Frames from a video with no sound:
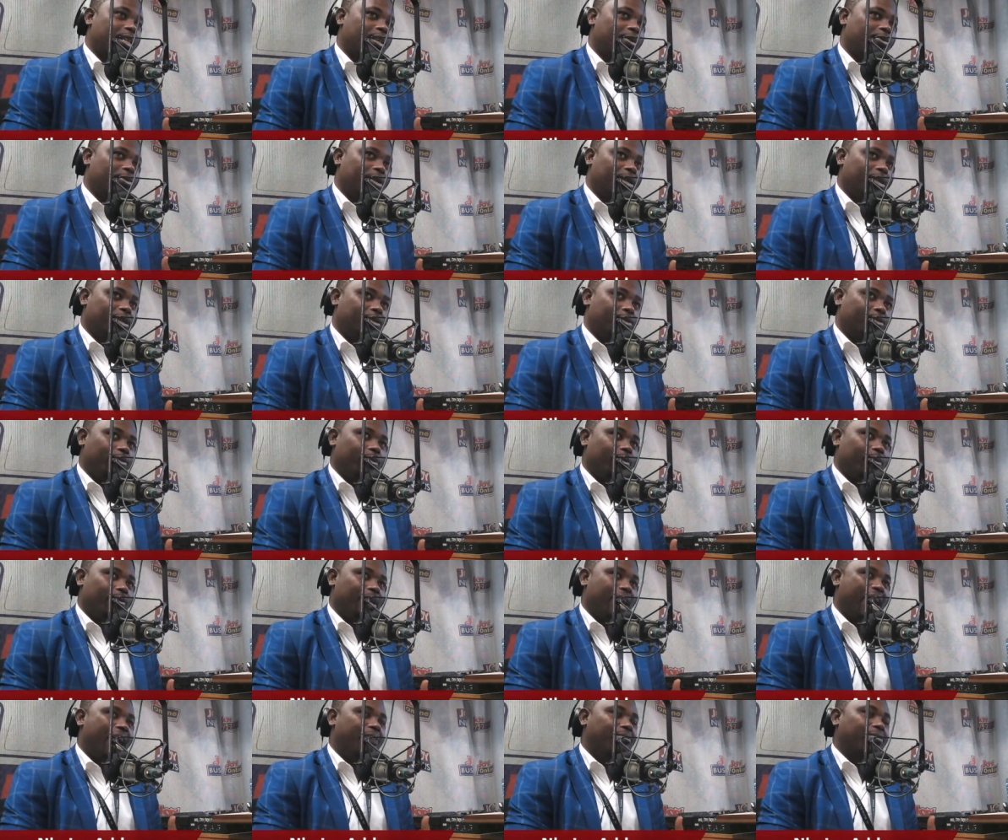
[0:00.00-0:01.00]
that we, we,
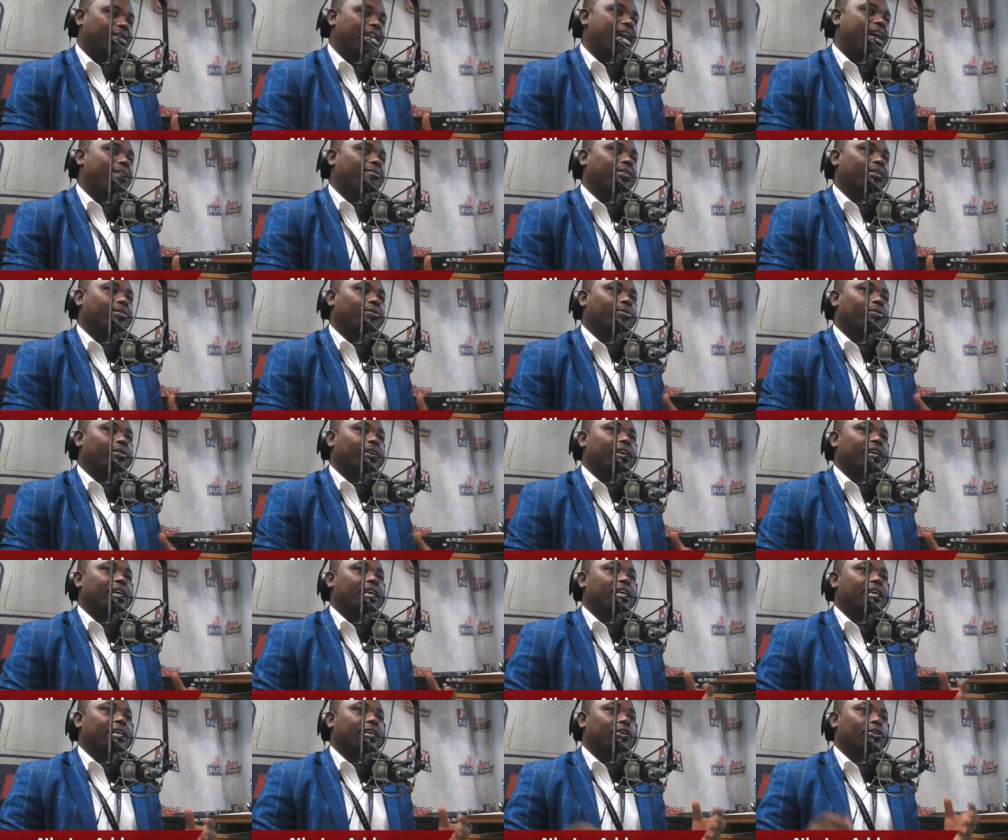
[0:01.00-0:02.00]
we, have to have a
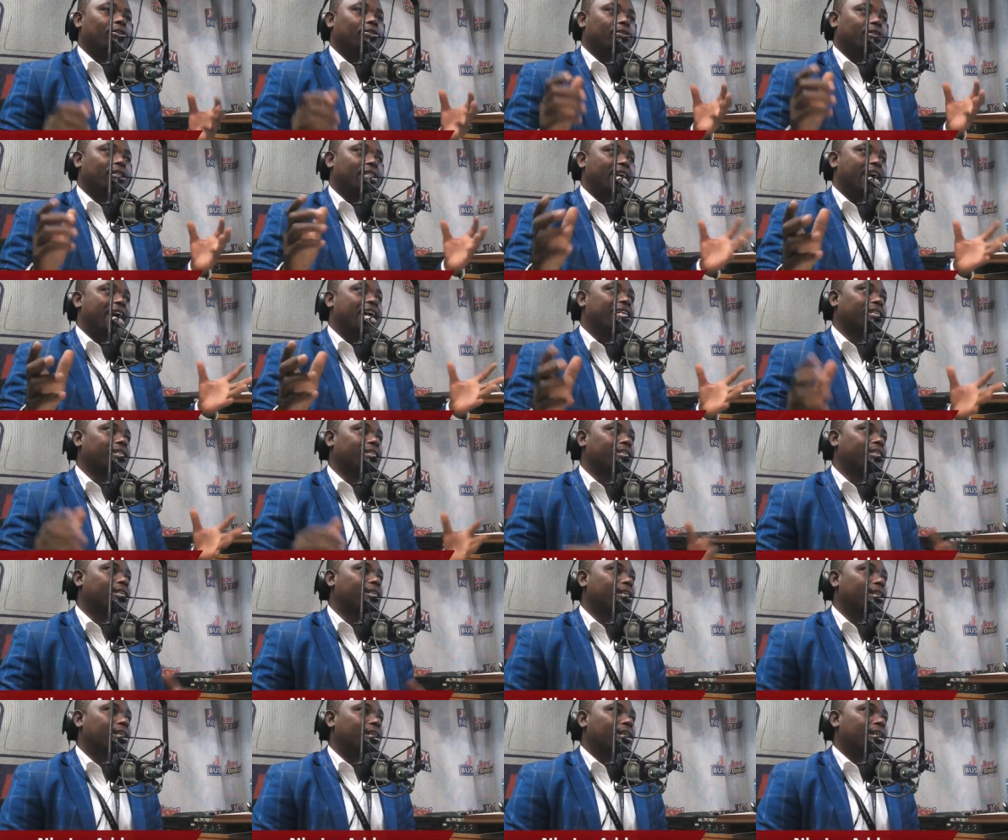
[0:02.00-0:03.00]
very concise
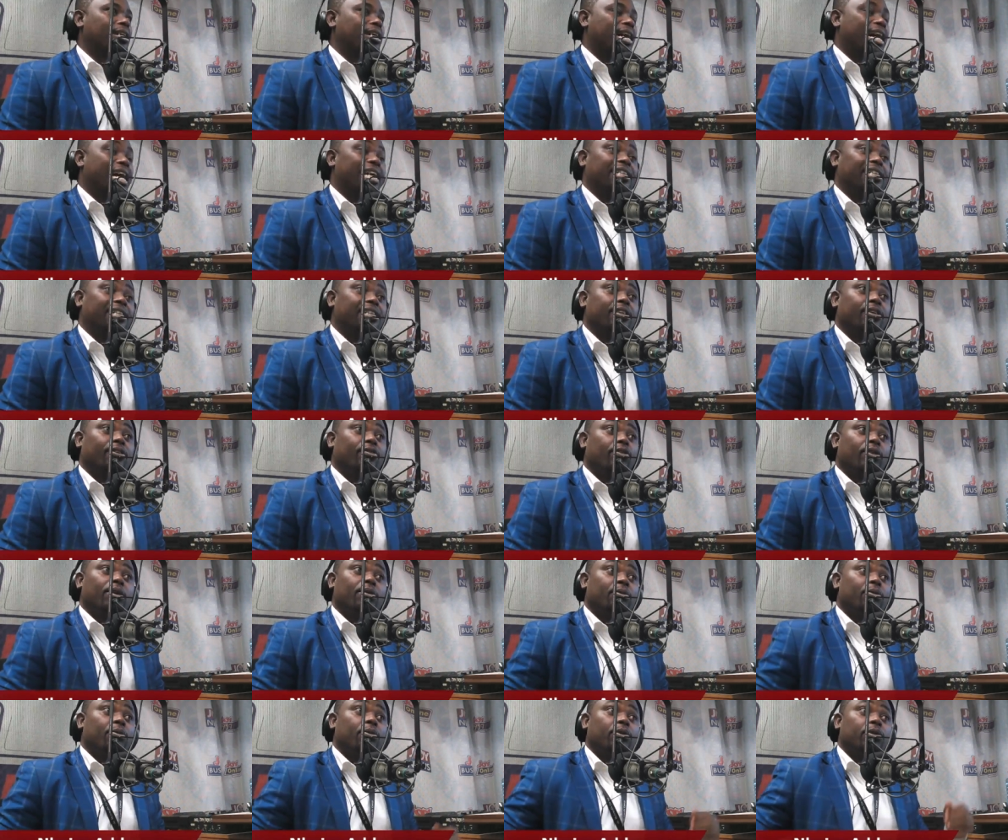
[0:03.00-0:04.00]
idea of
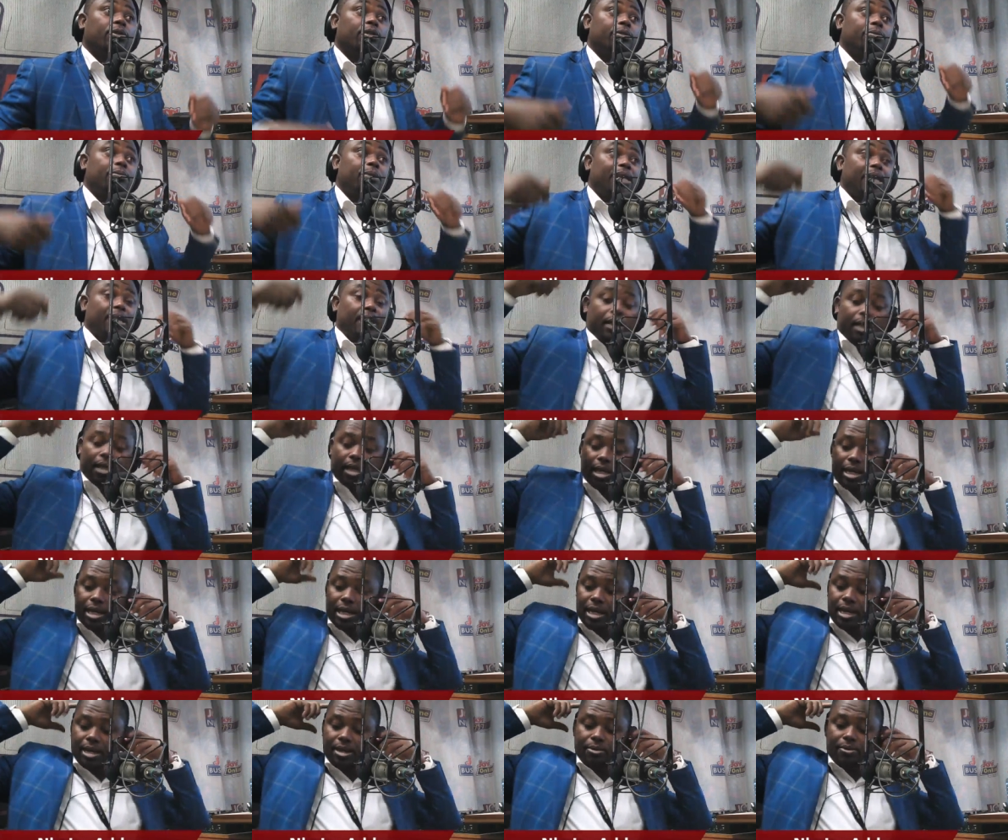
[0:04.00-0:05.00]
where we want to be.
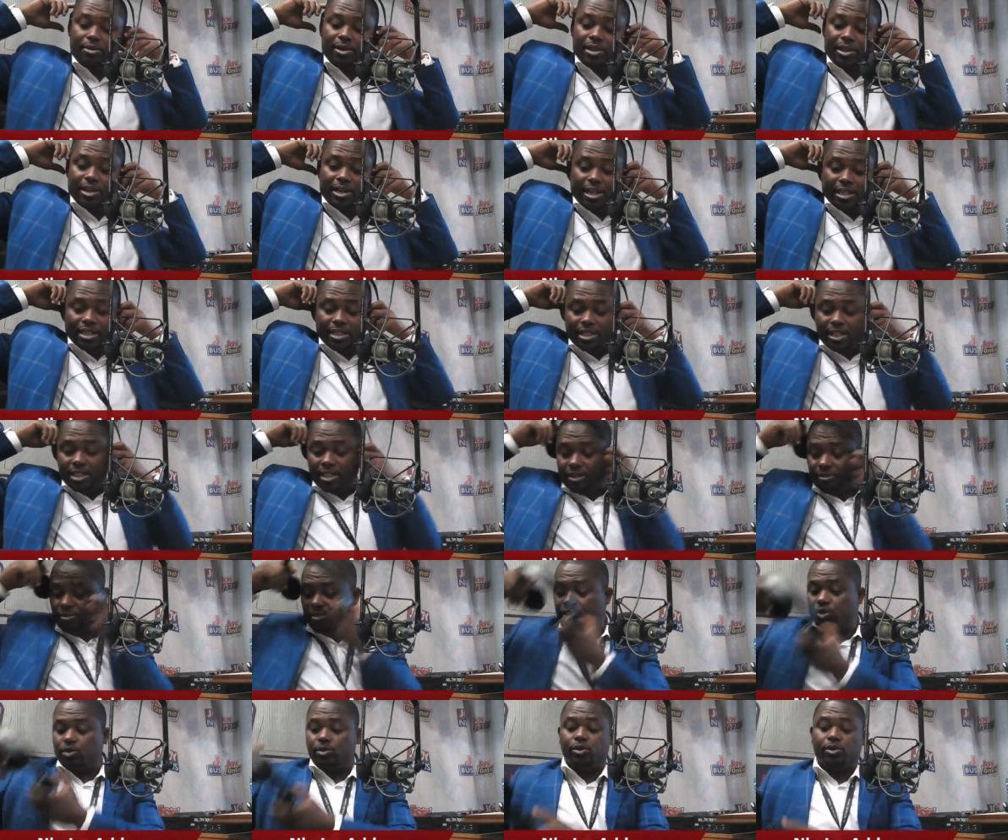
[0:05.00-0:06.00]
Uh, whether as
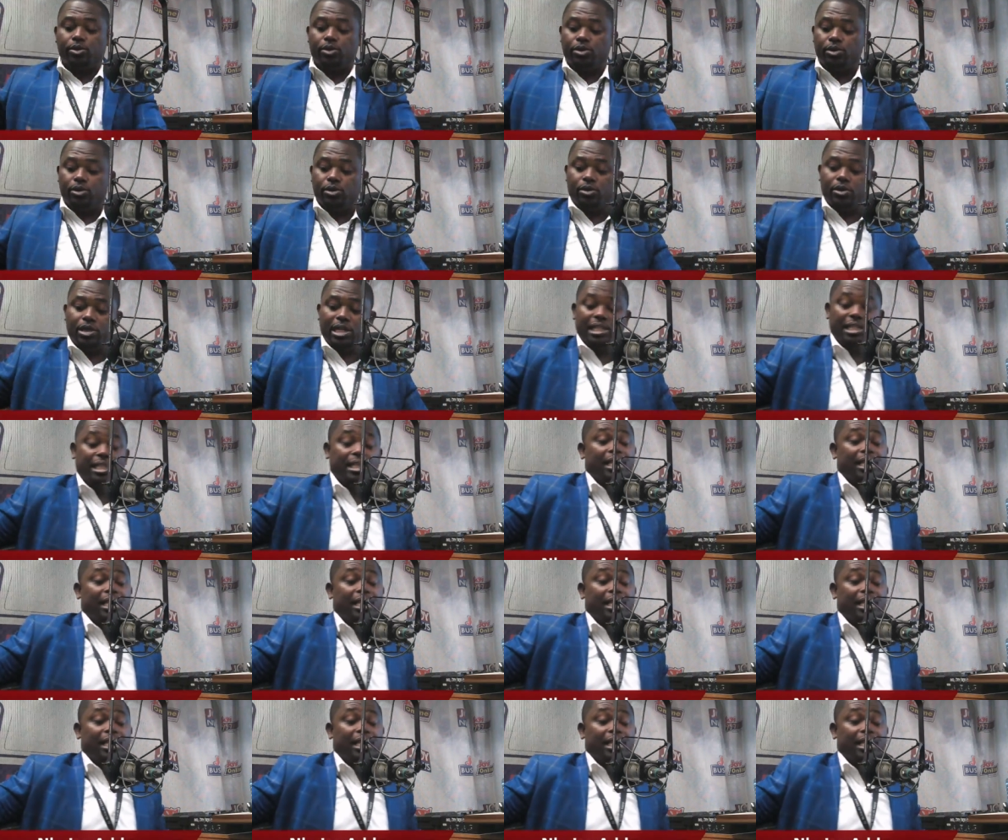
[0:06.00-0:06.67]
individuals or as a